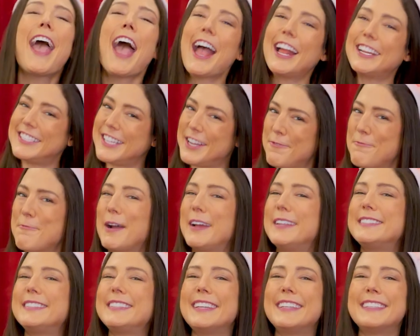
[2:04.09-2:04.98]
and he
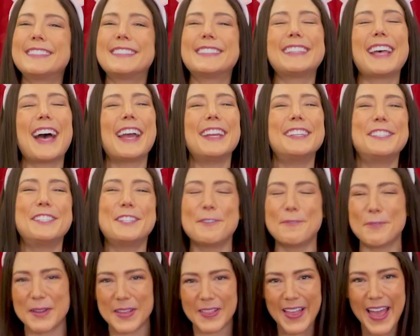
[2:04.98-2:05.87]
went inside
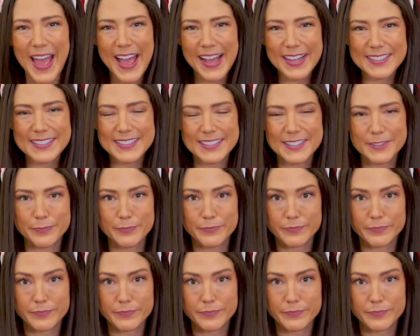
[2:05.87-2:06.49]
to relax.